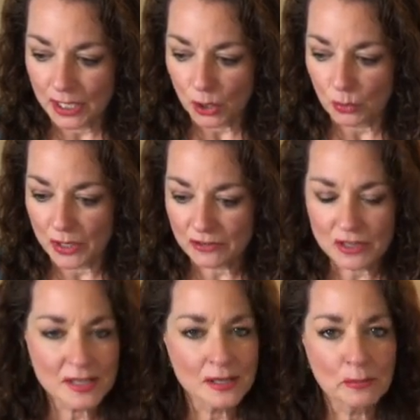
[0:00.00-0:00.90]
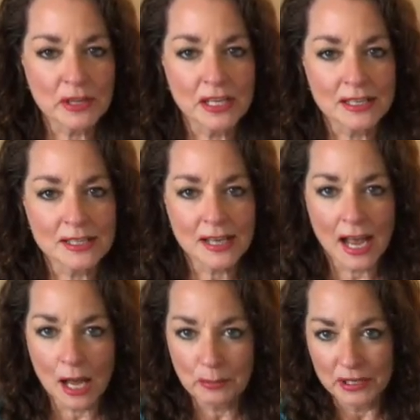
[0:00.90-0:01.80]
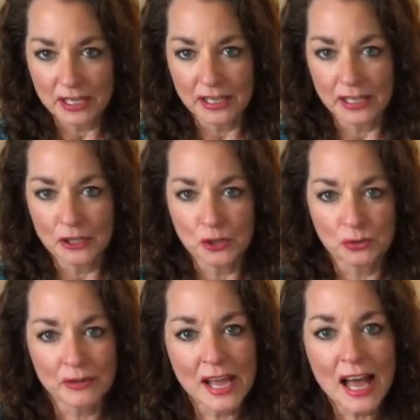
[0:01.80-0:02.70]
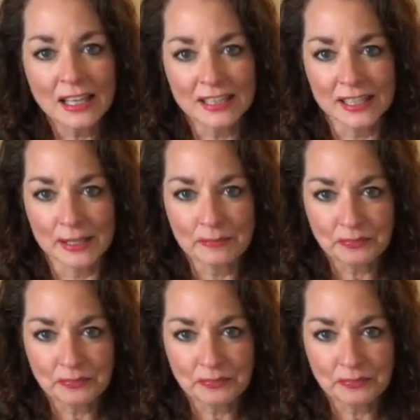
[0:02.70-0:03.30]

whenever something is happening in your reality,